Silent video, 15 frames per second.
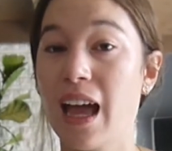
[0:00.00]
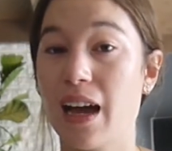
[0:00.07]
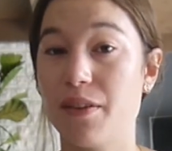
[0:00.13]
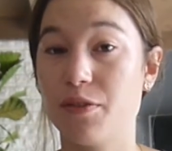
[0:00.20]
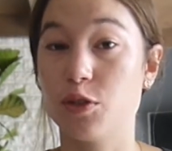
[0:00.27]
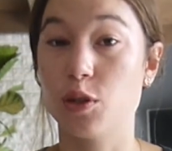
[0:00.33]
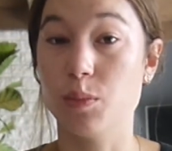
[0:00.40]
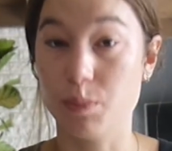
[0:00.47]

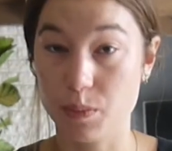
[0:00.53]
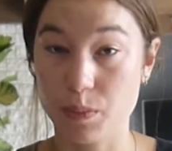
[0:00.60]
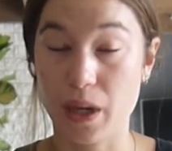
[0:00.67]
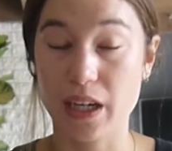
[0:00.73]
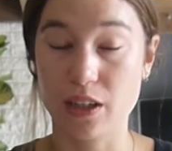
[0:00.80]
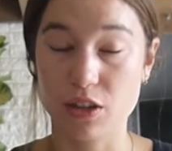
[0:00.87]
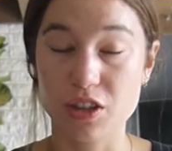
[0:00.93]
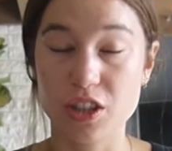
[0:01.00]
for my
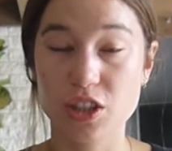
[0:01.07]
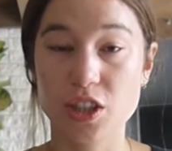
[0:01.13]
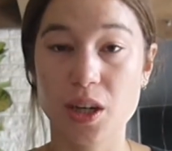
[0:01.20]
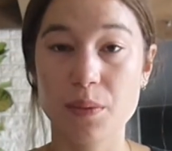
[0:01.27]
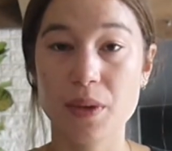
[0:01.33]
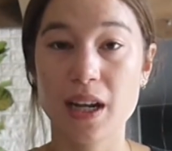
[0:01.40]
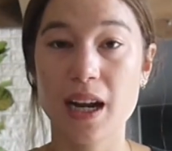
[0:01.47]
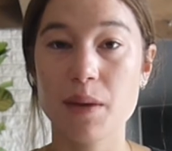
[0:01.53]
current
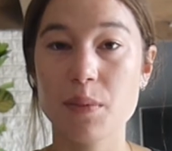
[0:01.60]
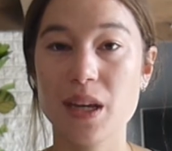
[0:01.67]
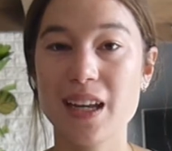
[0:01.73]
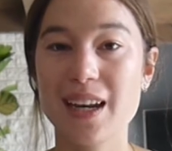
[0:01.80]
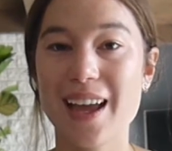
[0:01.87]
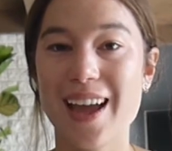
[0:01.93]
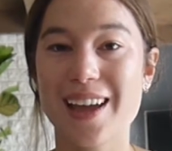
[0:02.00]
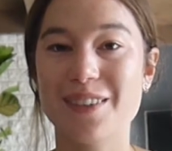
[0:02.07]
job that I'm in,
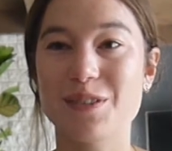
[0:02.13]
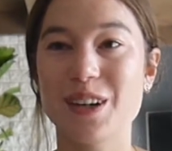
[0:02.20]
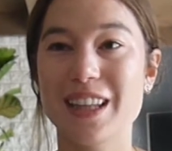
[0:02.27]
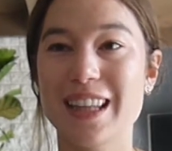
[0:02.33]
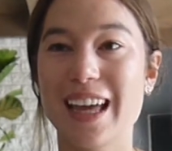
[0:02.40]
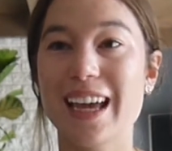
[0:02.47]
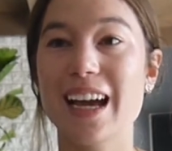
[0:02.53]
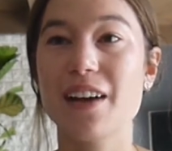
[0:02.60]
and when
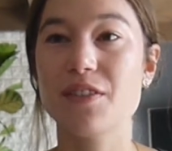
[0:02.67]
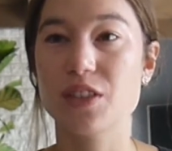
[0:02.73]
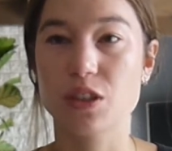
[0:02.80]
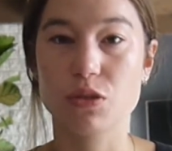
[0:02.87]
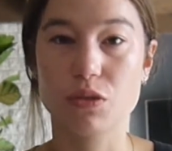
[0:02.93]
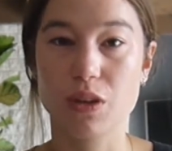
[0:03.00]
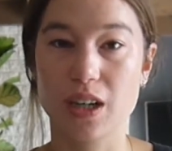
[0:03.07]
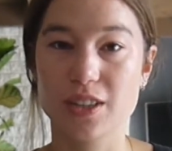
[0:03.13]
they have no
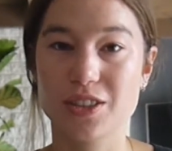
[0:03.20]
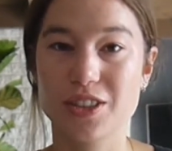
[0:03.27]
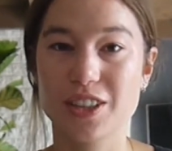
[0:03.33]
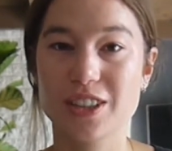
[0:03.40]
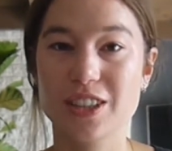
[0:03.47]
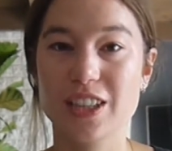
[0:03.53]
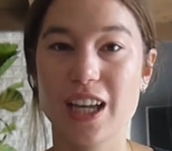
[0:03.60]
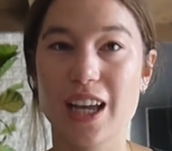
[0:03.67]

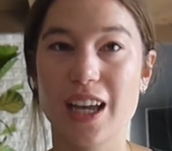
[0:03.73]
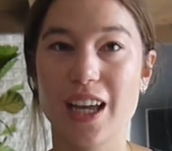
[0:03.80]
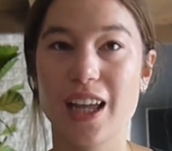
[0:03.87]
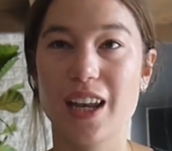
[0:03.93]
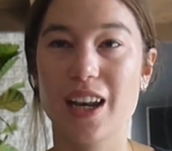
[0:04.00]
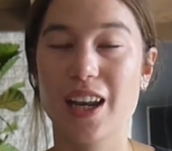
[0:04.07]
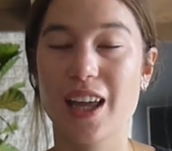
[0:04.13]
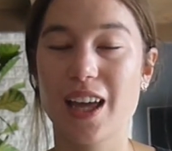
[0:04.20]
questions,
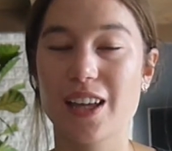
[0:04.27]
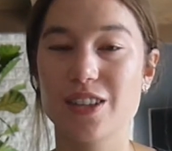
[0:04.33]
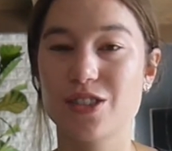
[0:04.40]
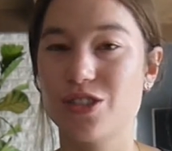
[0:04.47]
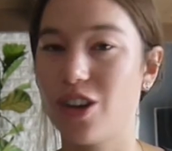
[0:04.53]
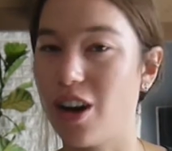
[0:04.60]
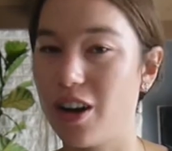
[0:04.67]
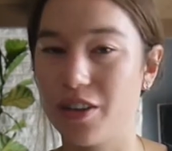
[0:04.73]
it is
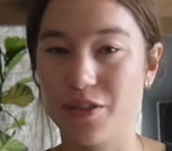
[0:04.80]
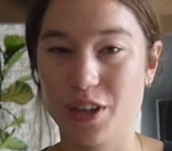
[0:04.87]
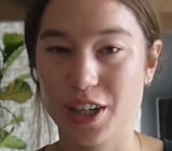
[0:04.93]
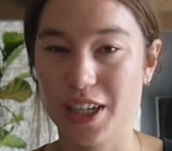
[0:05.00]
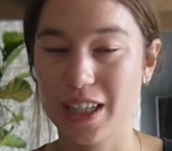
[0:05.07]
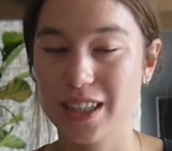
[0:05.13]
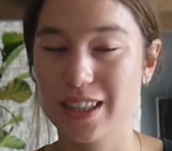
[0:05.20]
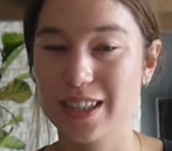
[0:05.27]
not a very
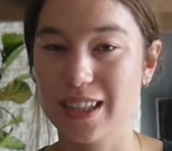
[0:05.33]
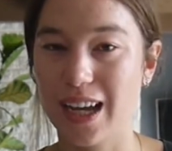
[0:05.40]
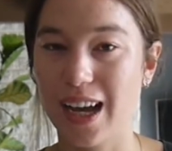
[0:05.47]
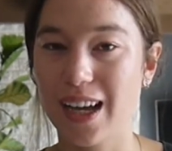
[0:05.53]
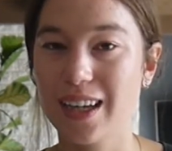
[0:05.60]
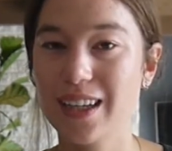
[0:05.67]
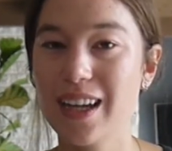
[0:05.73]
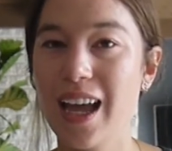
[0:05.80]
good
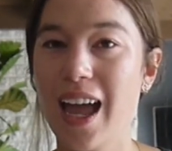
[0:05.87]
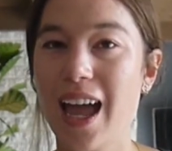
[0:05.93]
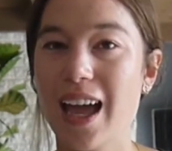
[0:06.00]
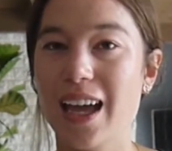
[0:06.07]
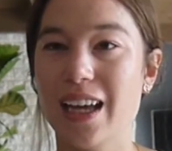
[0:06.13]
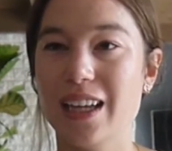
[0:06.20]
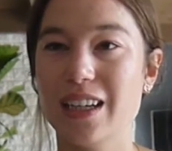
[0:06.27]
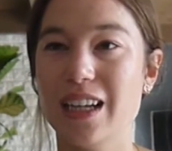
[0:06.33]
sign.
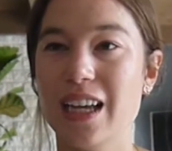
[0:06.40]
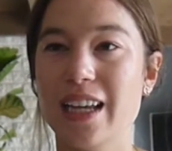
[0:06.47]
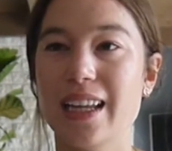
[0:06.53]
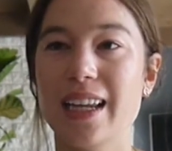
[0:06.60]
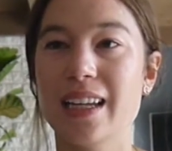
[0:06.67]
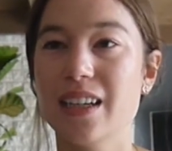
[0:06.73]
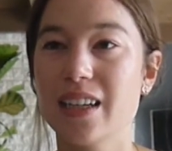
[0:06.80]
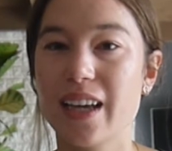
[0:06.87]
It
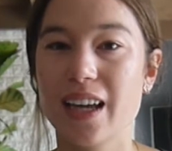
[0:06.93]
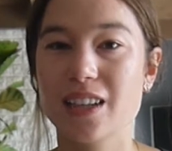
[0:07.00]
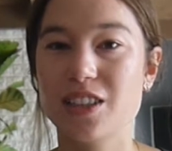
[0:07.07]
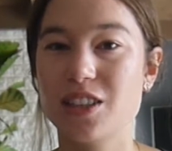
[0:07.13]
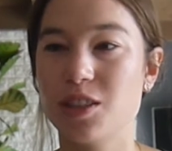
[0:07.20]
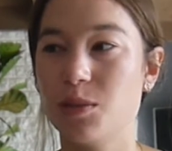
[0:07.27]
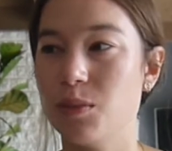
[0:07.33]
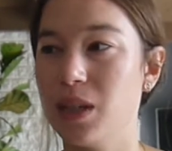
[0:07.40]
indicates
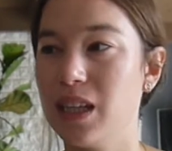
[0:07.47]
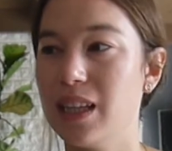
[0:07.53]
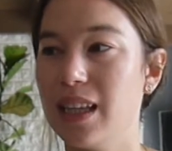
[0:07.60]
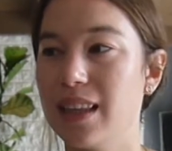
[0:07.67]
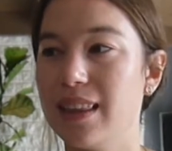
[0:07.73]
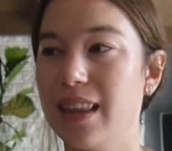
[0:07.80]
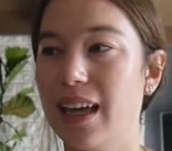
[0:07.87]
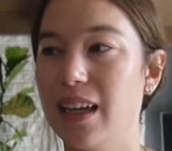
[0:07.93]
to me
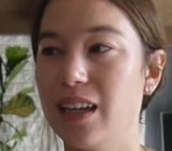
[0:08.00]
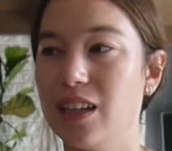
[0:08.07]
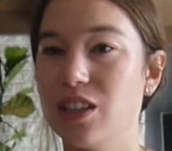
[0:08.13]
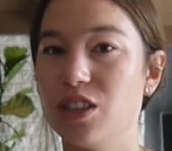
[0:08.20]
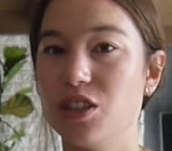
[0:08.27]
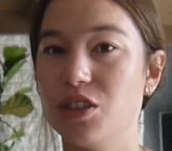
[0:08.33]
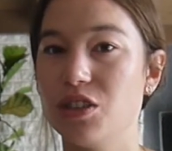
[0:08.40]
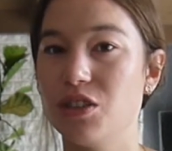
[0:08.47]
that they
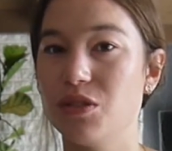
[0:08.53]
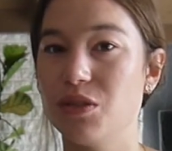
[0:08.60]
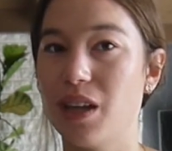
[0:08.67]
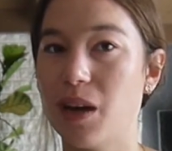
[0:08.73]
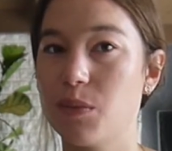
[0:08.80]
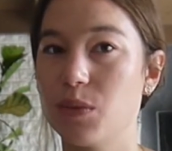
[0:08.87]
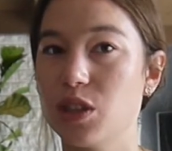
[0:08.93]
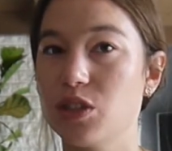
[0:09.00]
didn't do
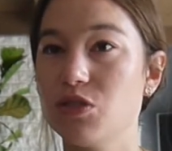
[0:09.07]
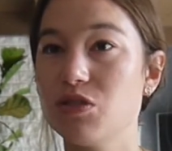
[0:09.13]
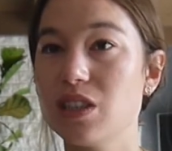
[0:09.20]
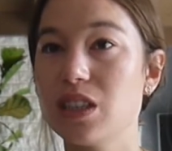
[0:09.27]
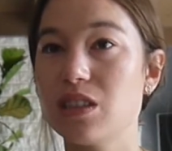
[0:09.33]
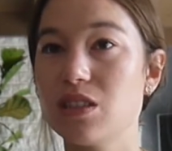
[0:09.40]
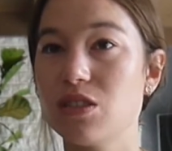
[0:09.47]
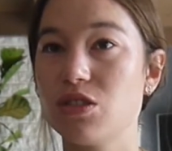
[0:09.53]
that much
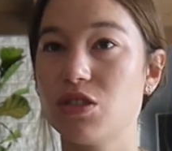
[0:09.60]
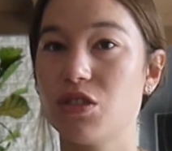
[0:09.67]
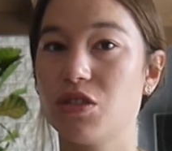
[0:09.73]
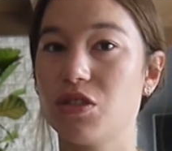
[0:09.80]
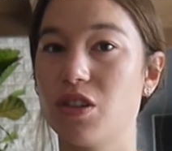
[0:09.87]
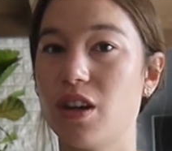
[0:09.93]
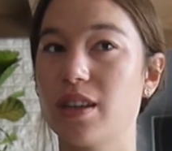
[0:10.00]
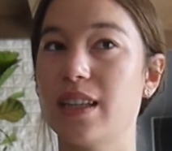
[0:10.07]
research, they're
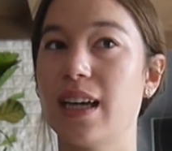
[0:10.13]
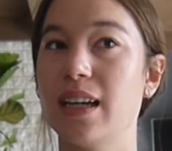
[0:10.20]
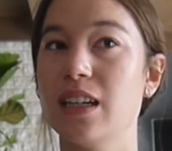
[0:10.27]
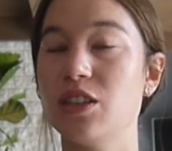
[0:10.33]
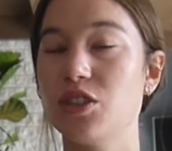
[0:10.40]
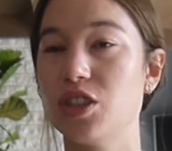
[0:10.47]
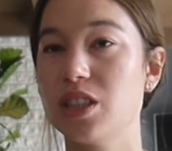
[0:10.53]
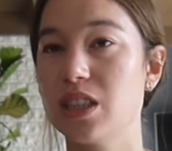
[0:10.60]
not that
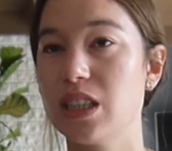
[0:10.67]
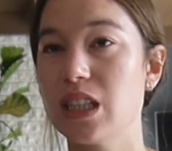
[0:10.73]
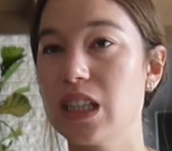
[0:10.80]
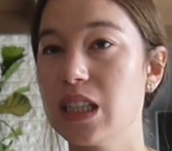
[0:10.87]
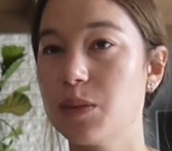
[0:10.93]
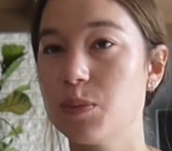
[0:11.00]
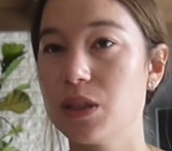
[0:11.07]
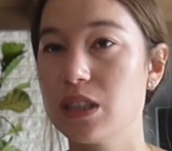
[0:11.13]
interested in
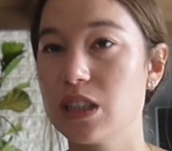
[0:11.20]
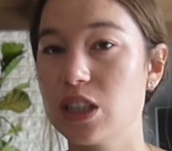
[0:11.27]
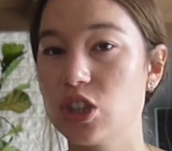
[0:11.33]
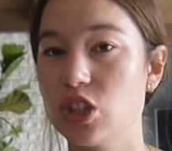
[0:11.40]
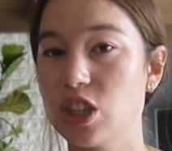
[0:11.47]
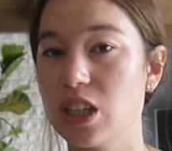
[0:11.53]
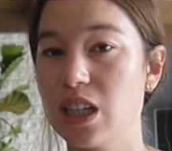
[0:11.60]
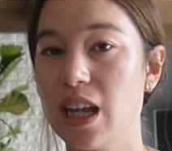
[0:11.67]
the
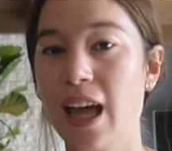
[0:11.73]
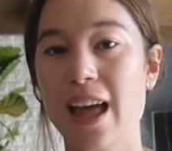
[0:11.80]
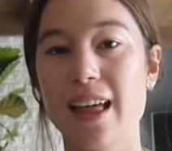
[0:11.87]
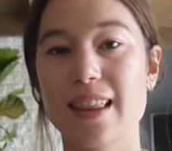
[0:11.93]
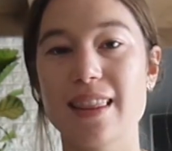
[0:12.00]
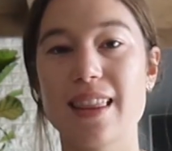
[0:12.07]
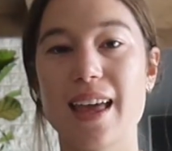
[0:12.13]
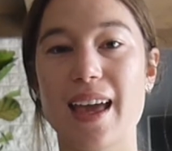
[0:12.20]
position,
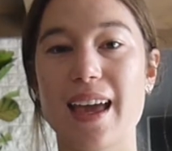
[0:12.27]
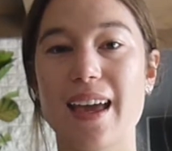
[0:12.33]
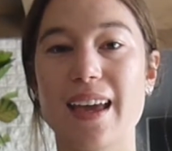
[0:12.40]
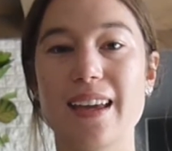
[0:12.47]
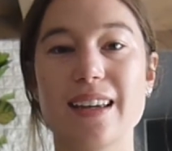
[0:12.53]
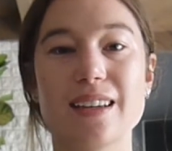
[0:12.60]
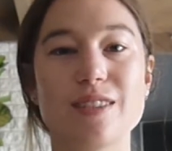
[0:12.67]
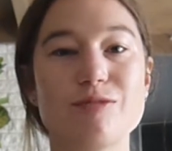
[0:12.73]

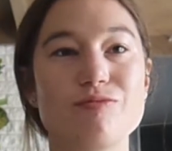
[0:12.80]
they